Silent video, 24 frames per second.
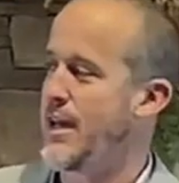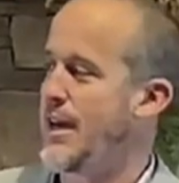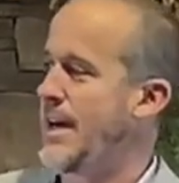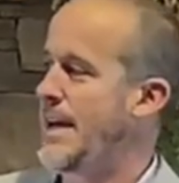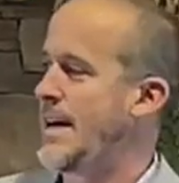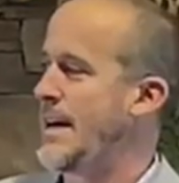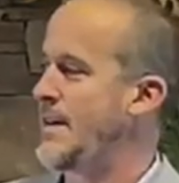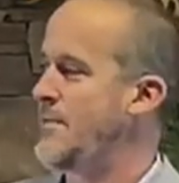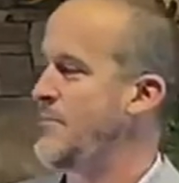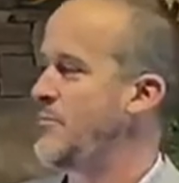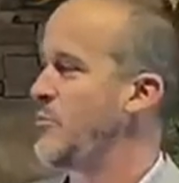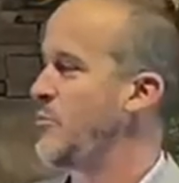
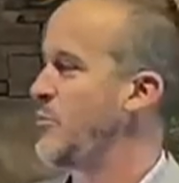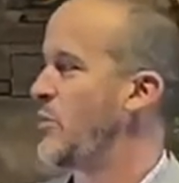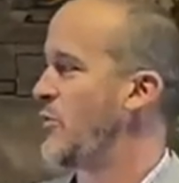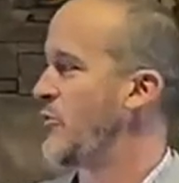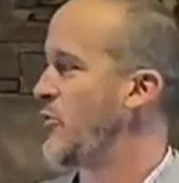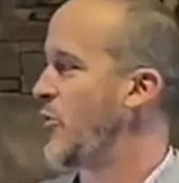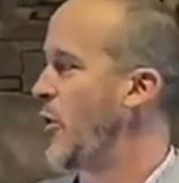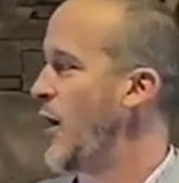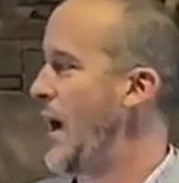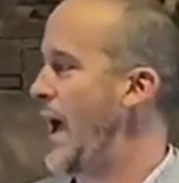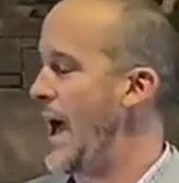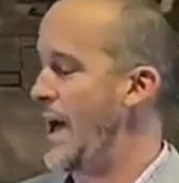um,
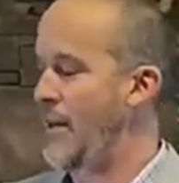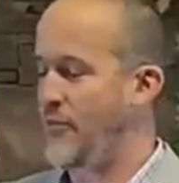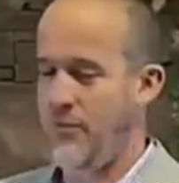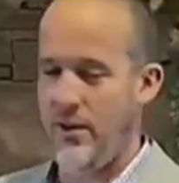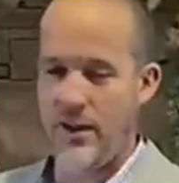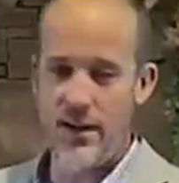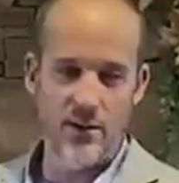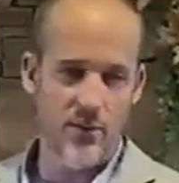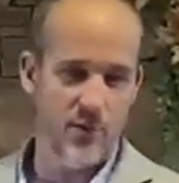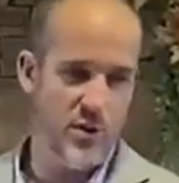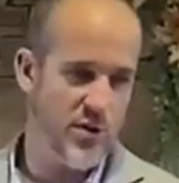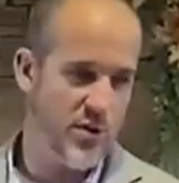before
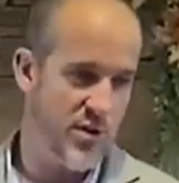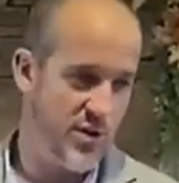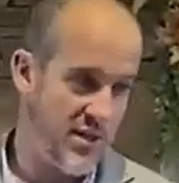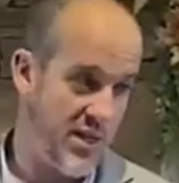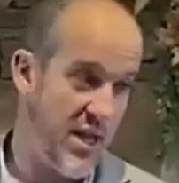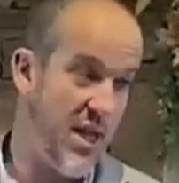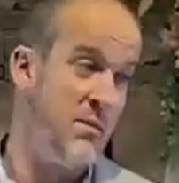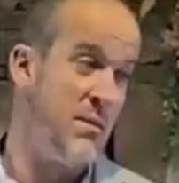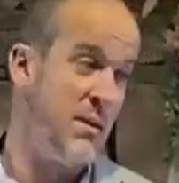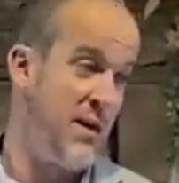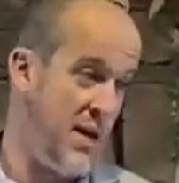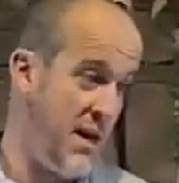Advent, which is
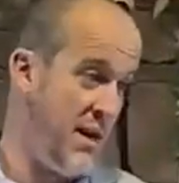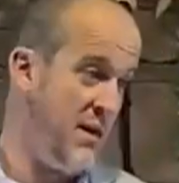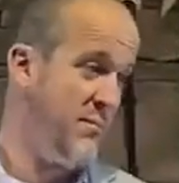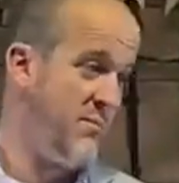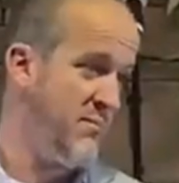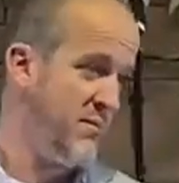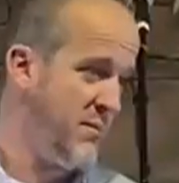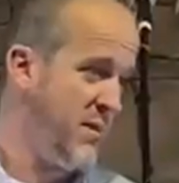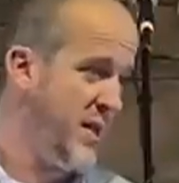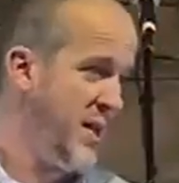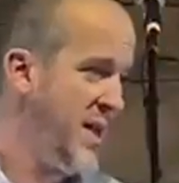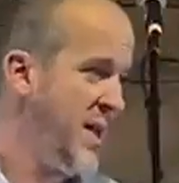coming
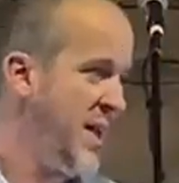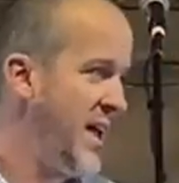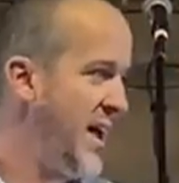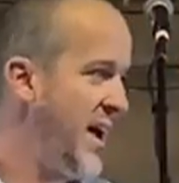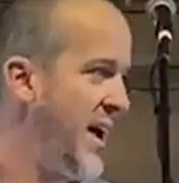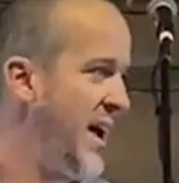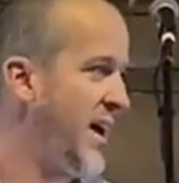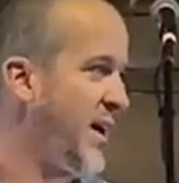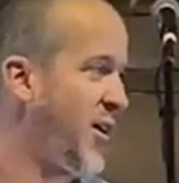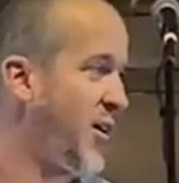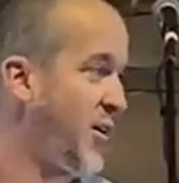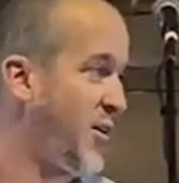up
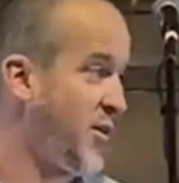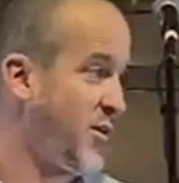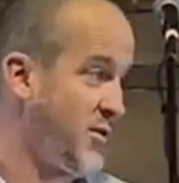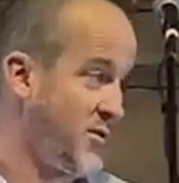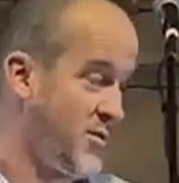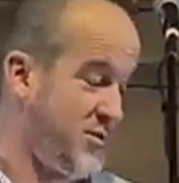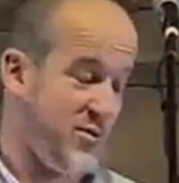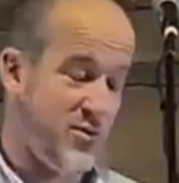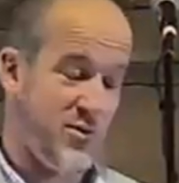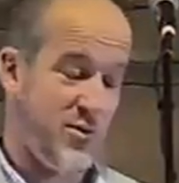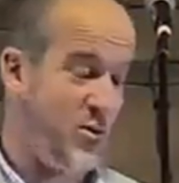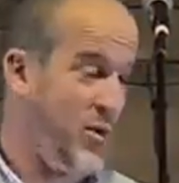uh,
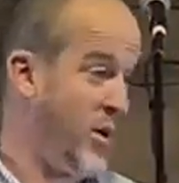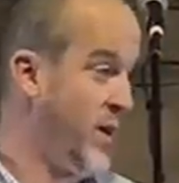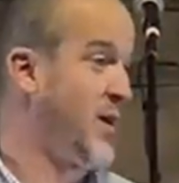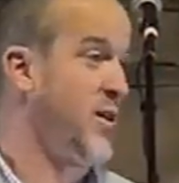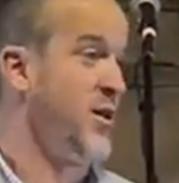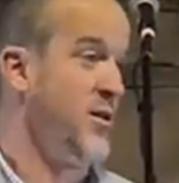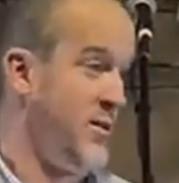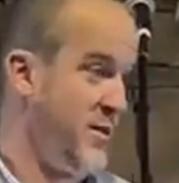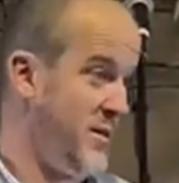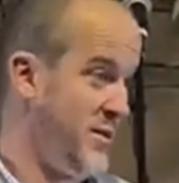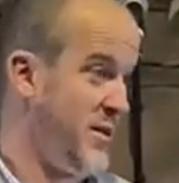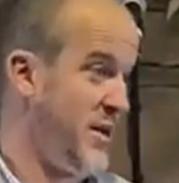
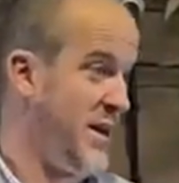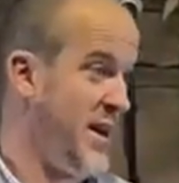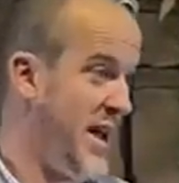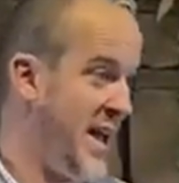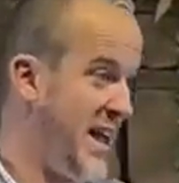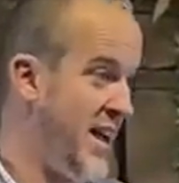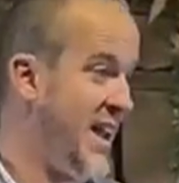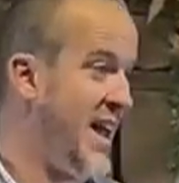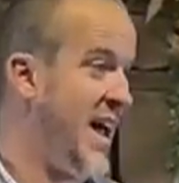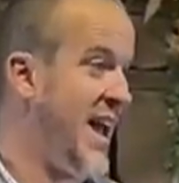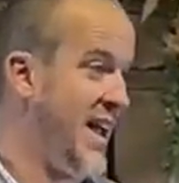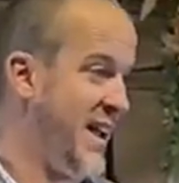quicker than
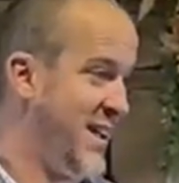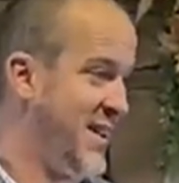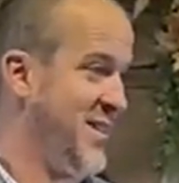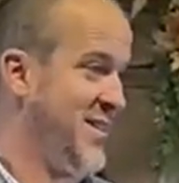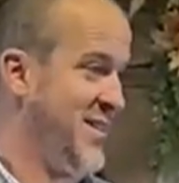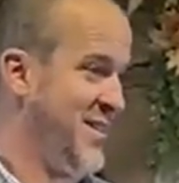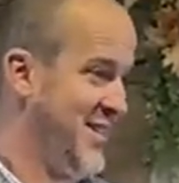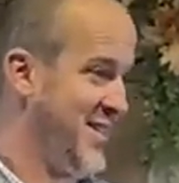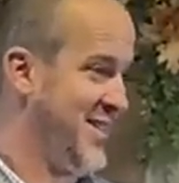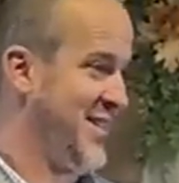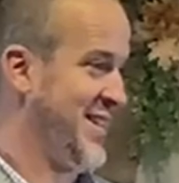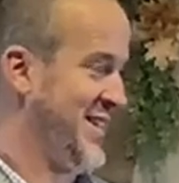I'd like.
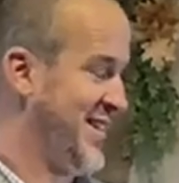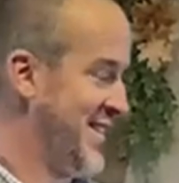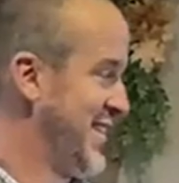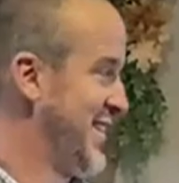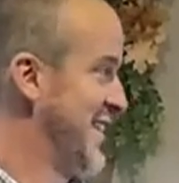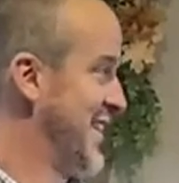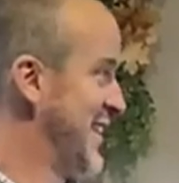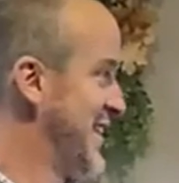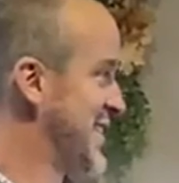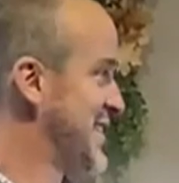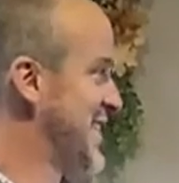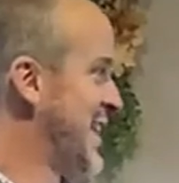
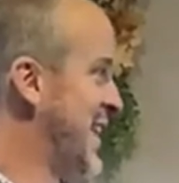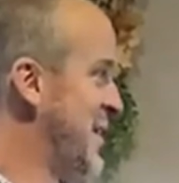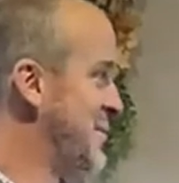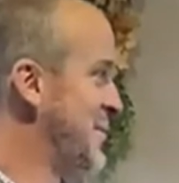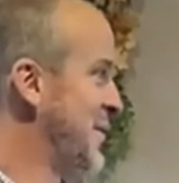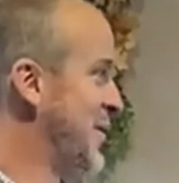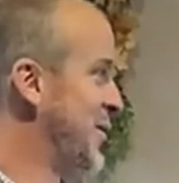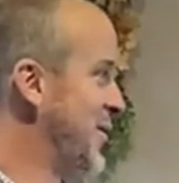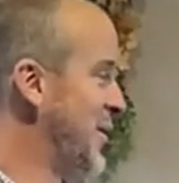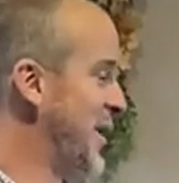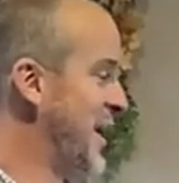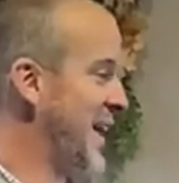It's
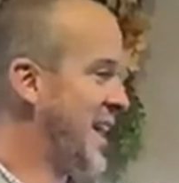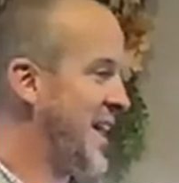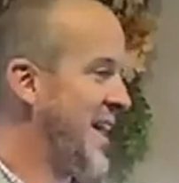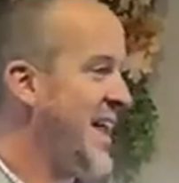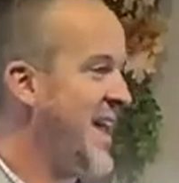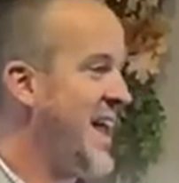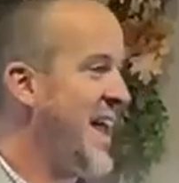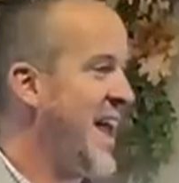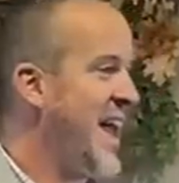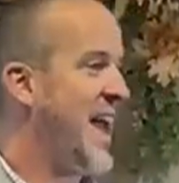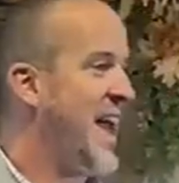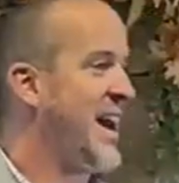coming quick.
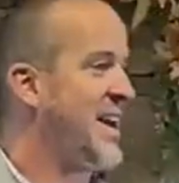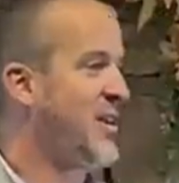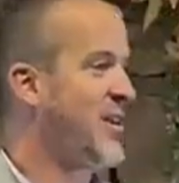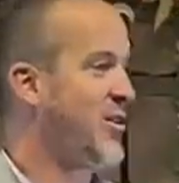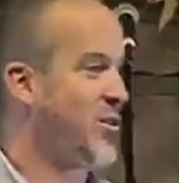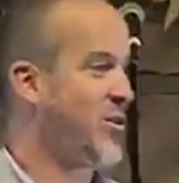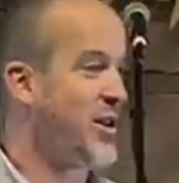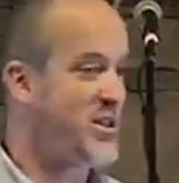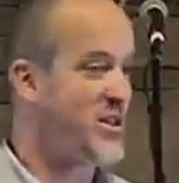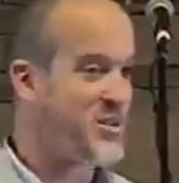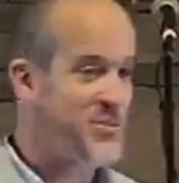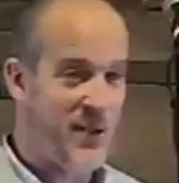And
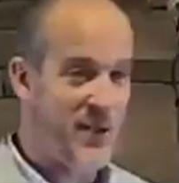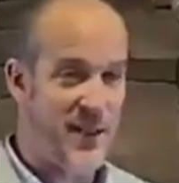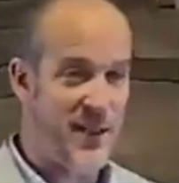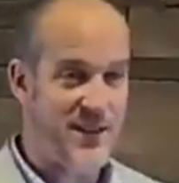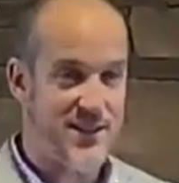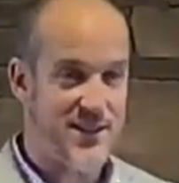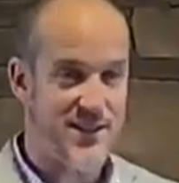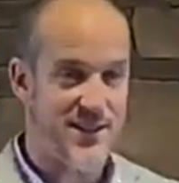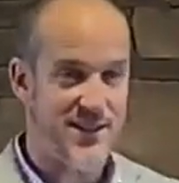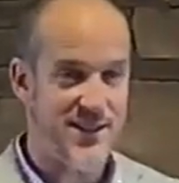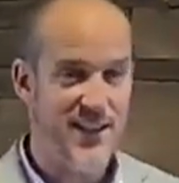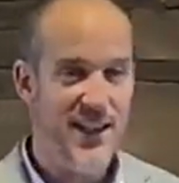
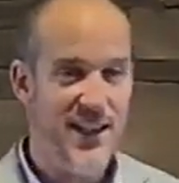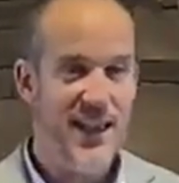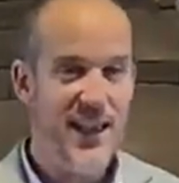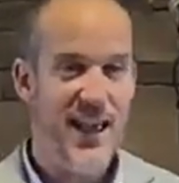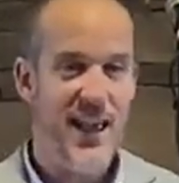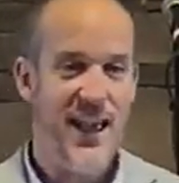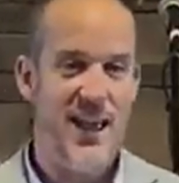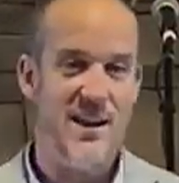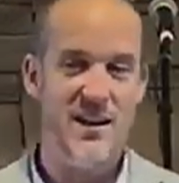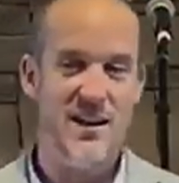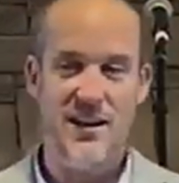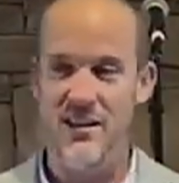Christmas
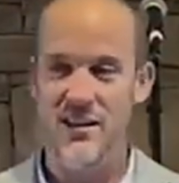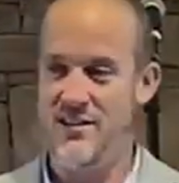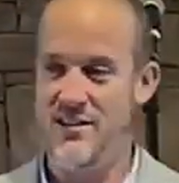and,